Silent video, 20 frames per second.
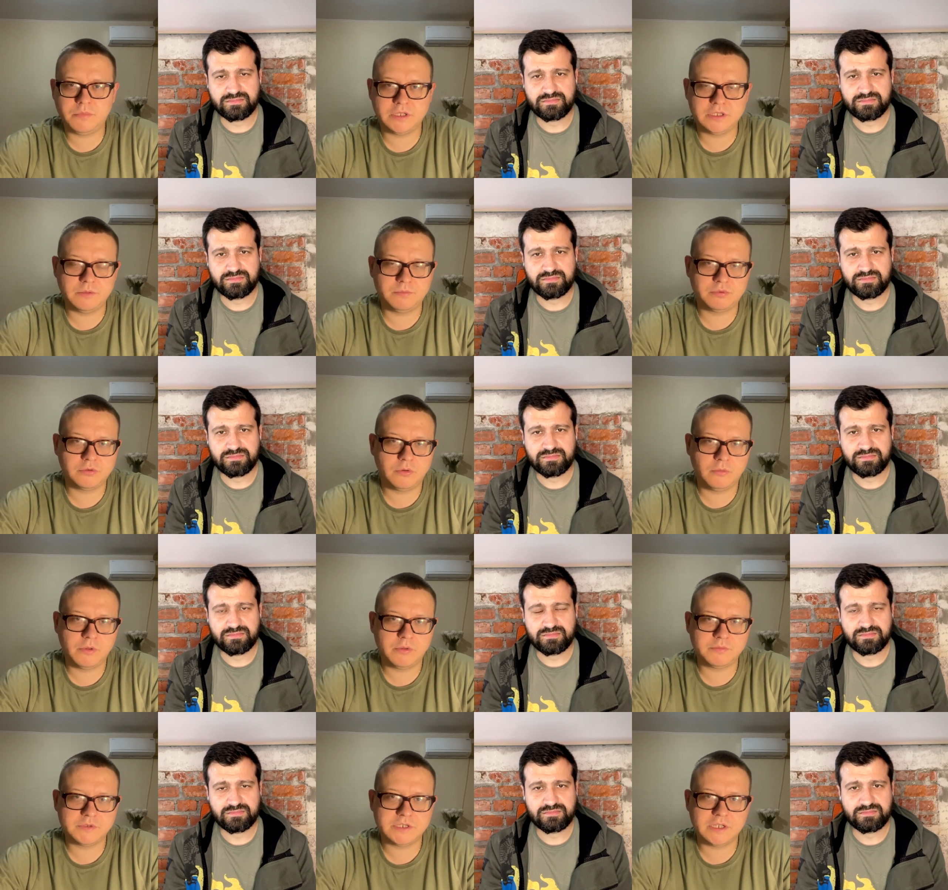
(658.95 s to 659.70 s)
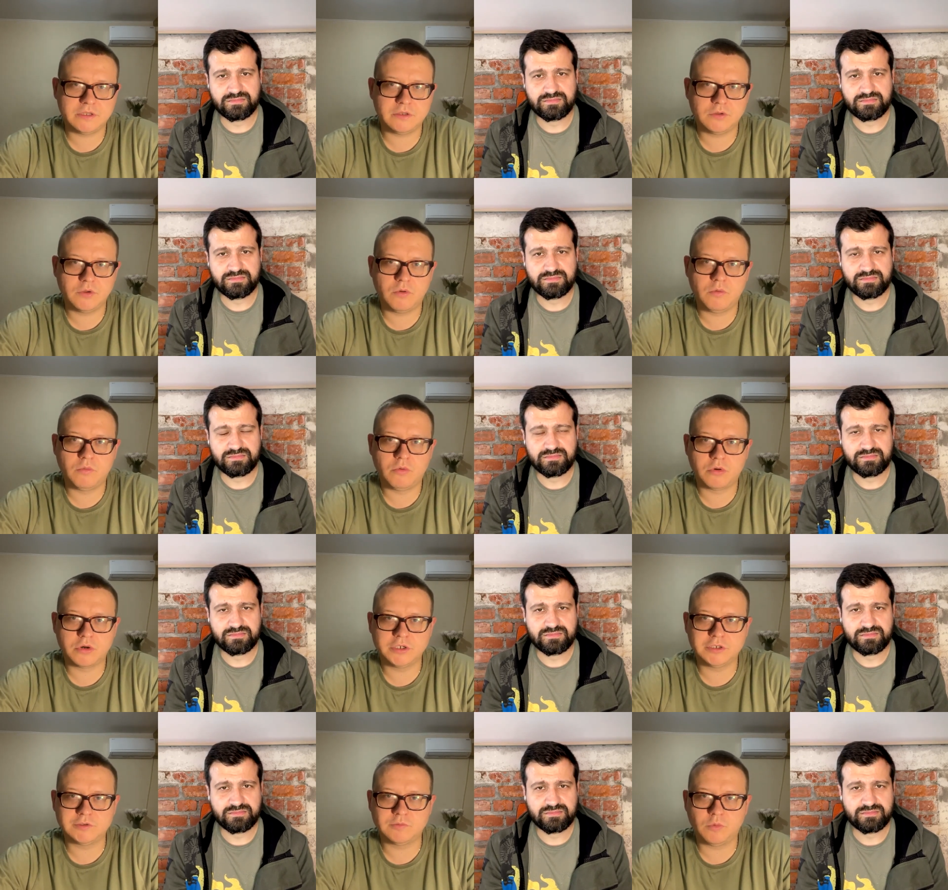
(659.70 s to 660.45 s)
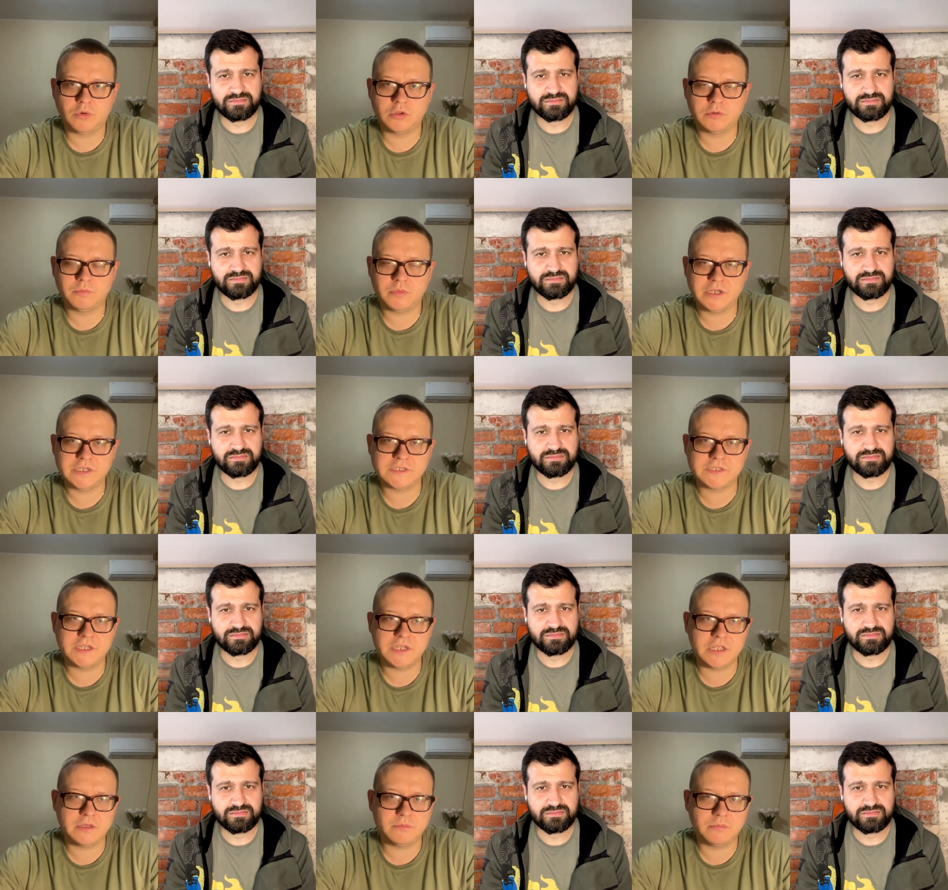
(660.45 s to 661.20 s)
Speaker 1: But the problem is that no war is won by
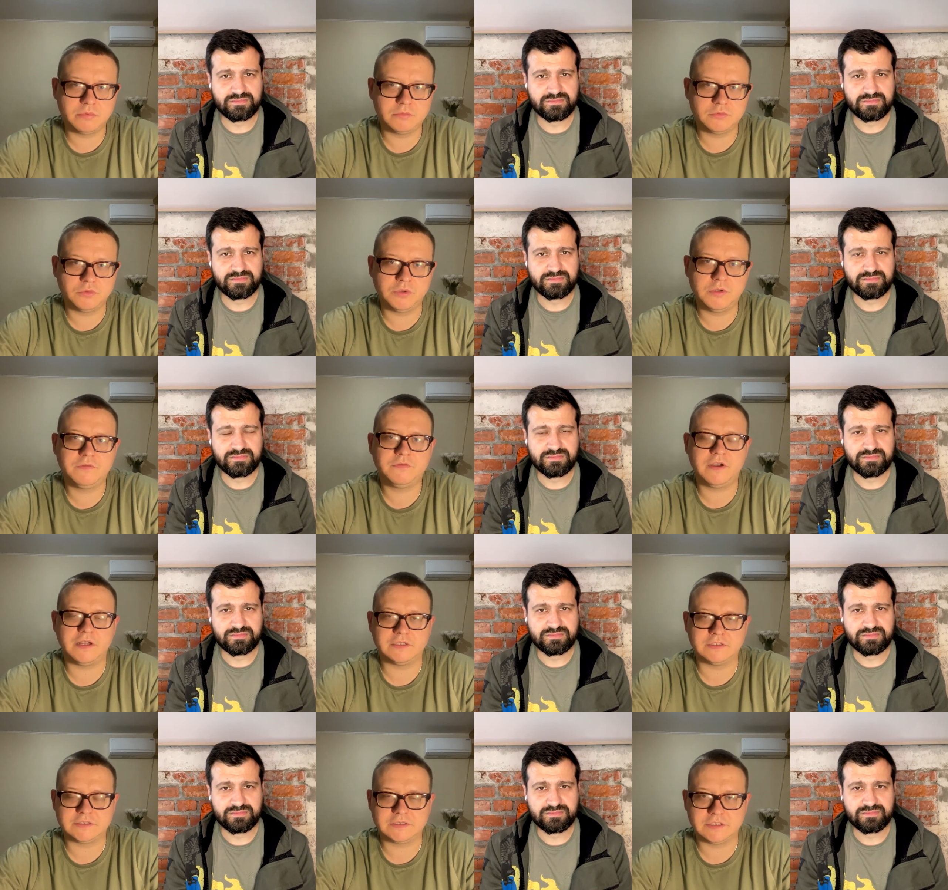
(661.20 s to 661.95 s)
sticking to defense,